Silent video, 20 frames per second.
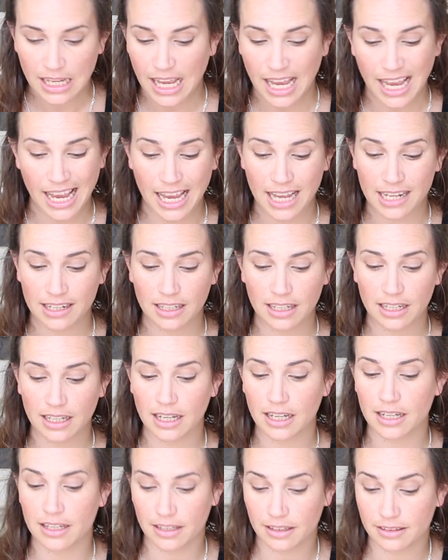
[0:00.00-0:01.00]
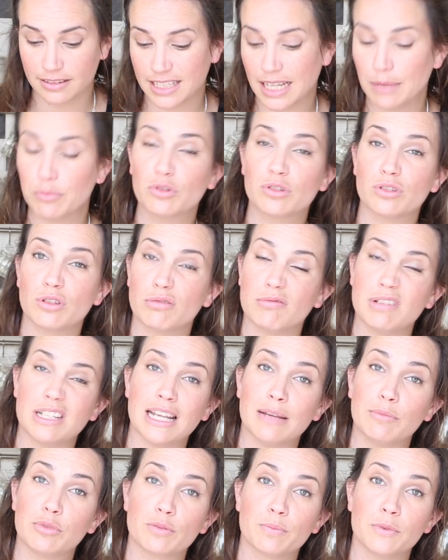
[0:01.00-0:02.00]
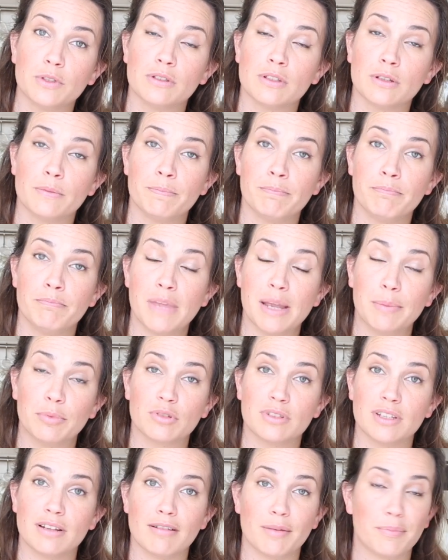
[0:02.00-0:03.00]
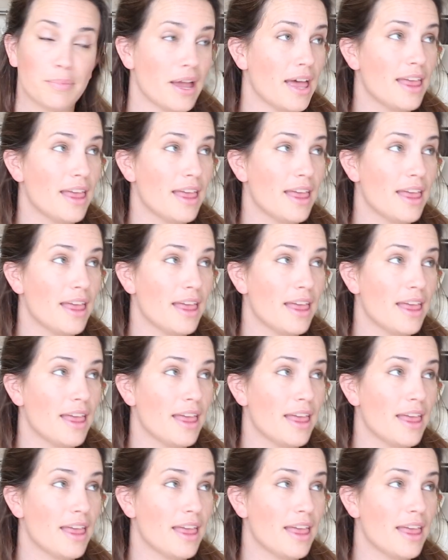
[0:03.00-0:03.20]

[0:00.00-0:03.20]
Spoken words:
and 3 tablespoons of maple syrup.